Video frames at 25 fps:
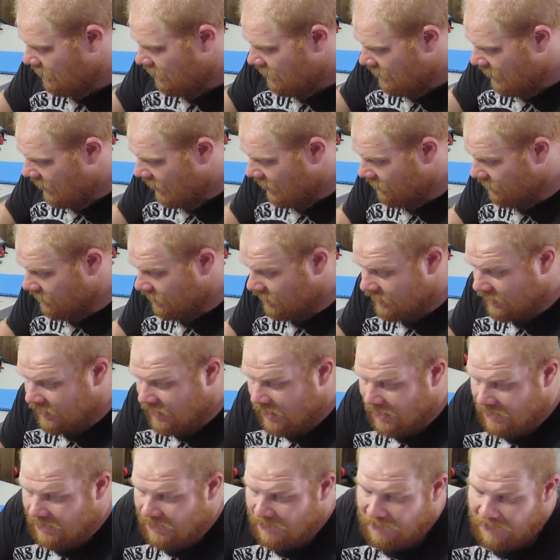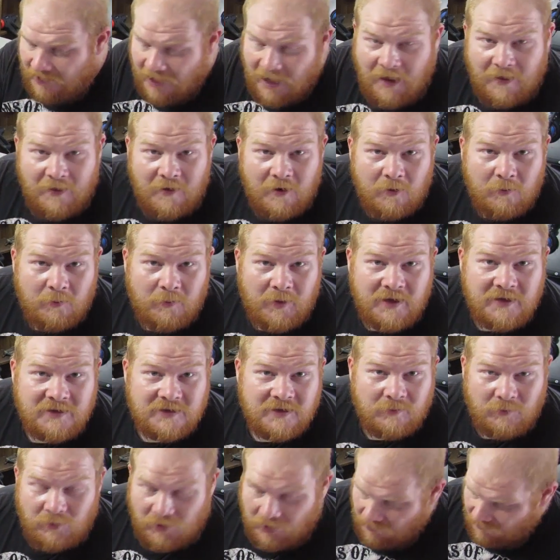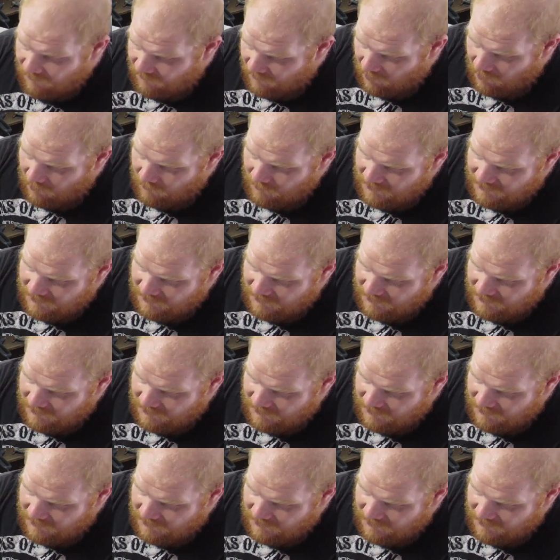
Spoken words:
Now you're going to cut another piece of blue foam